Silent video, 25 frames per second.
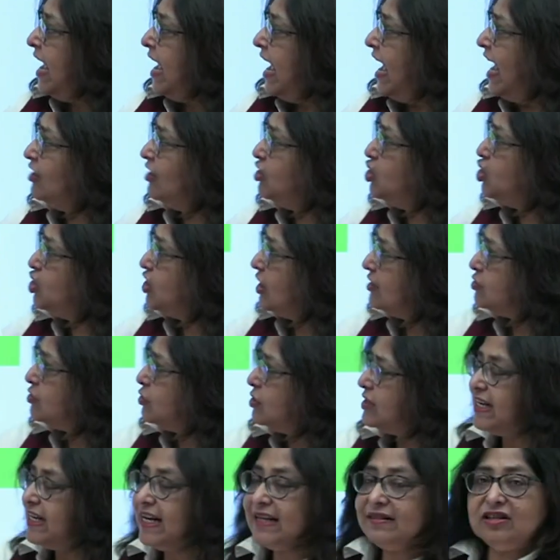And just to
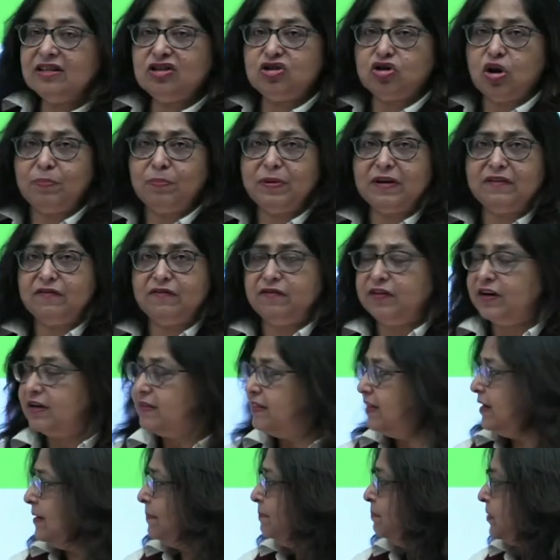take this topic
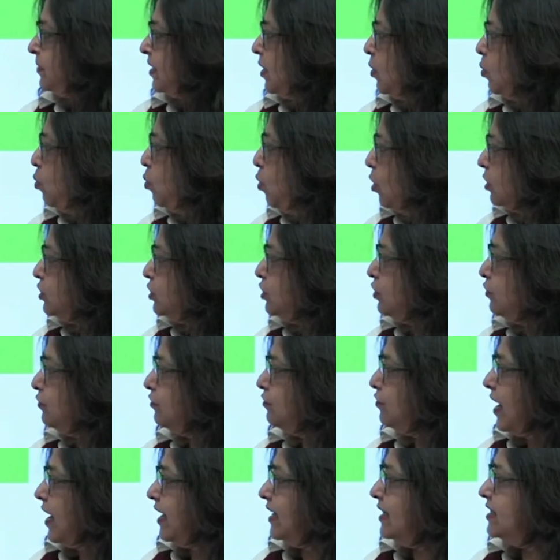further, what you
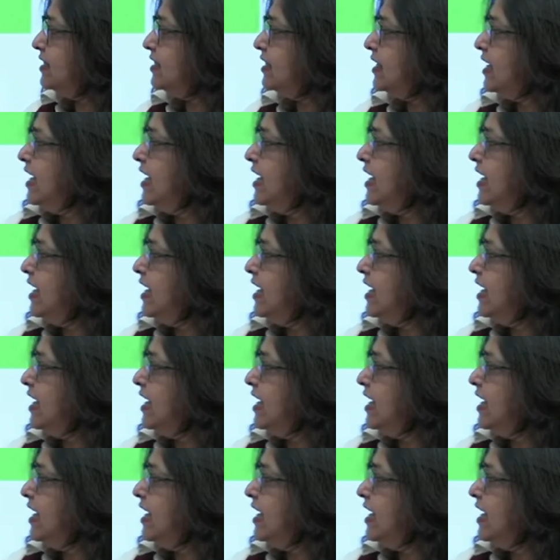find